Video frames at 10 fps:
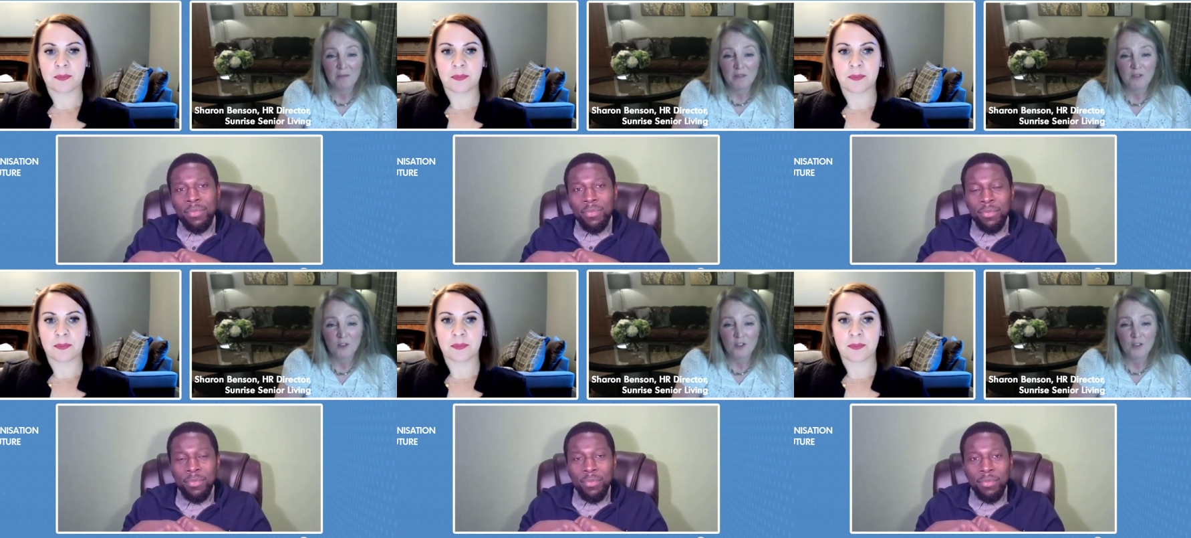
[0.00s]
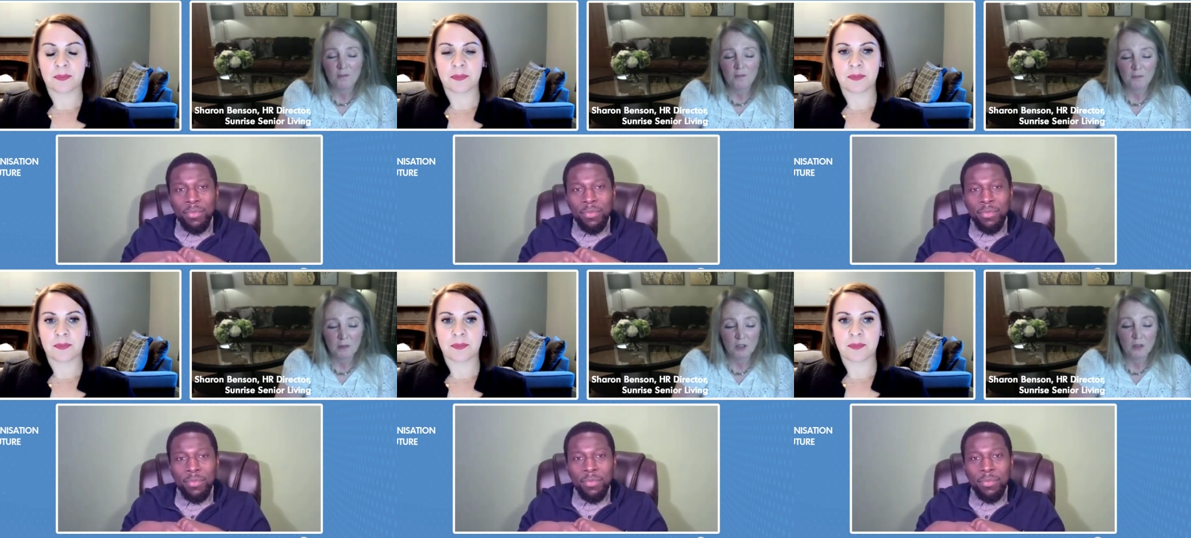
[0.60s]
Speaker 1: before.
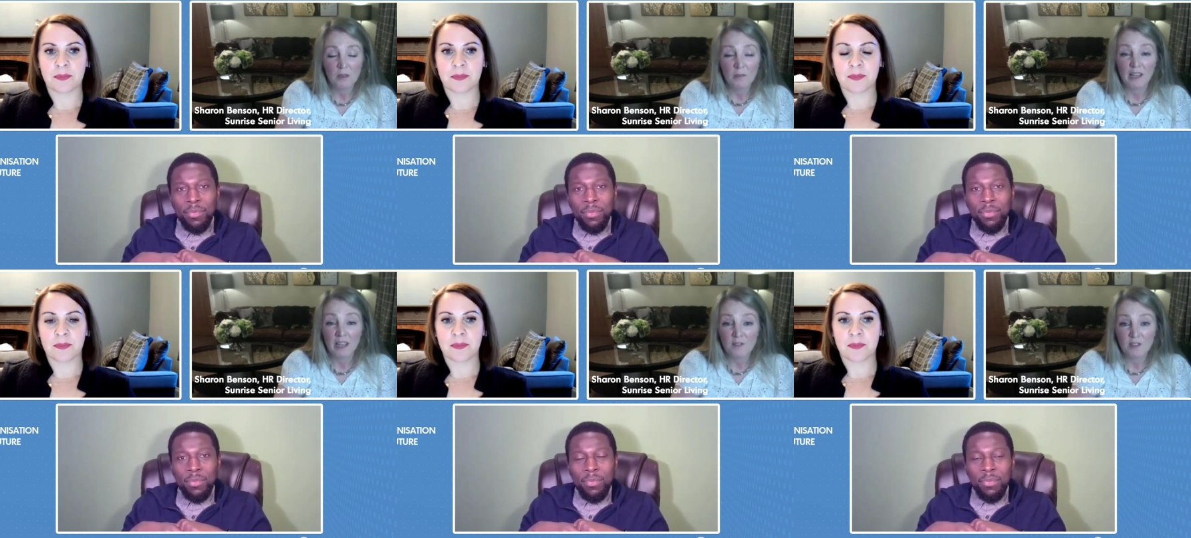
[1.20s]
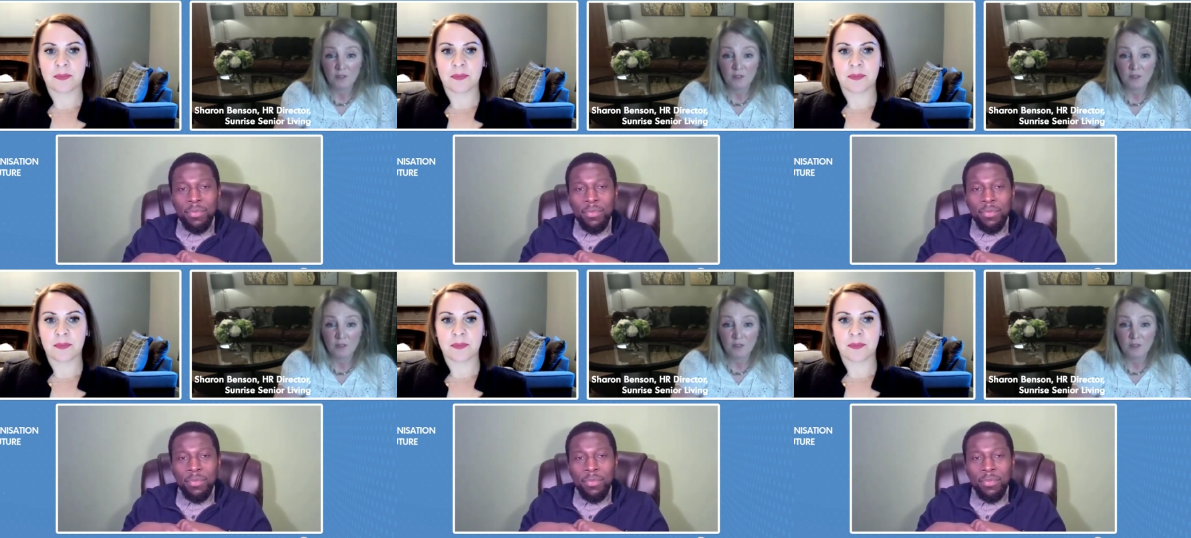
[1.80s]
We were doing the behaviours